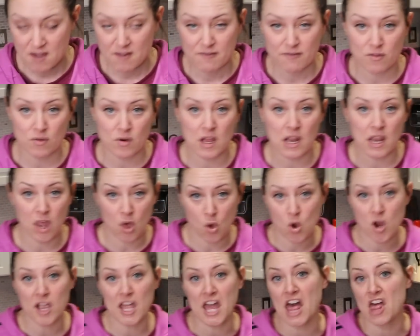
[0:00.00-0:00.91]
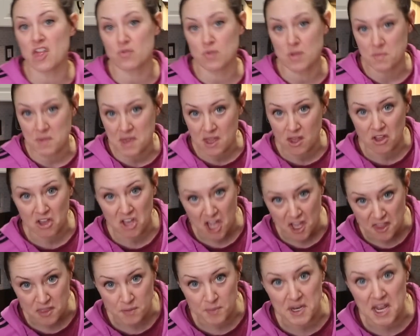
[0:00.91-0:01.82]
For a lower calorie meal,
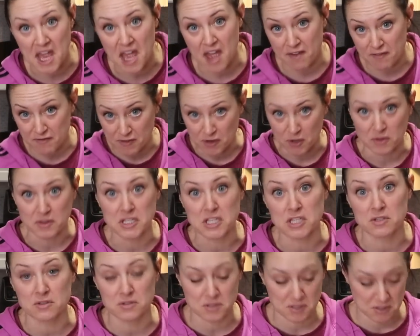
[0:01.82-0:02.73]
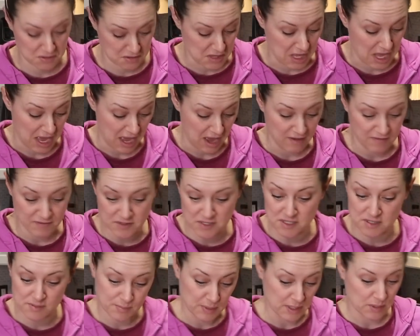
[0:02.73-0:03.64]
cut them in half and only use the
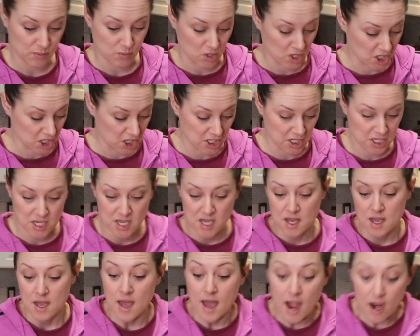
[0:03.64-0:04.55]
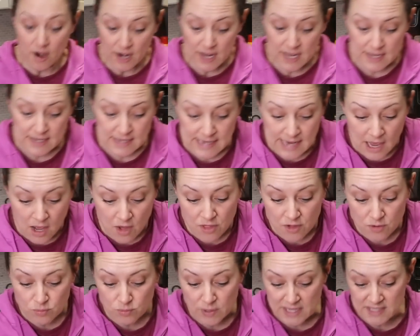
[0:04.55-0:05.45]
halves, but we're good. All right, now
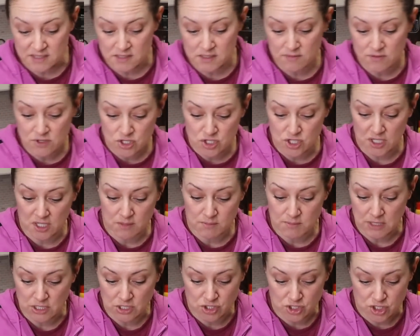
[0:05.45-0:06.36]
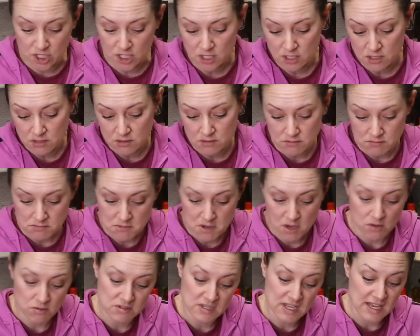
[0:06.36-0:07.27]
the rest of the chicken mixture
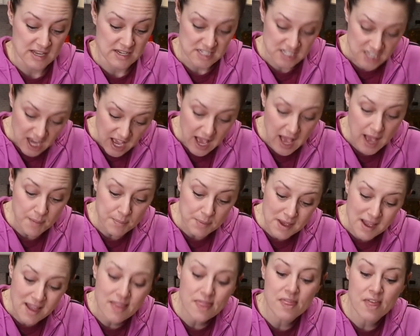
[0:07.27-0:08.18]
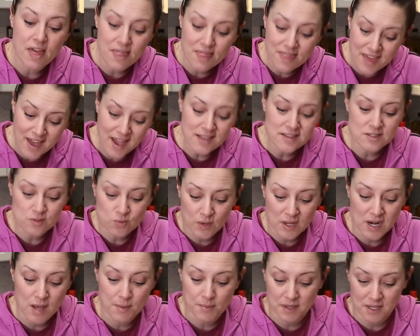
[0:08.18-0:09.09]
goes on top, and then that's
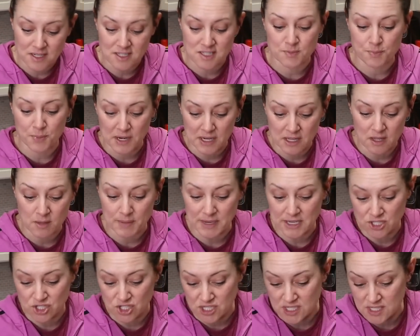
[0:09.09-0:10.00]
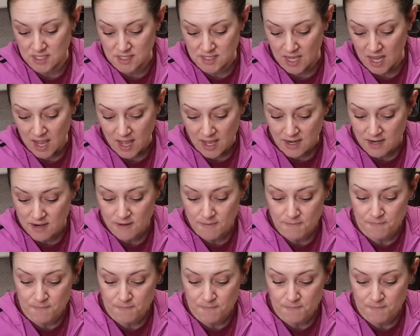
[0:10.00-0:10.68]
when I'm gonna sprinkle my cheese on.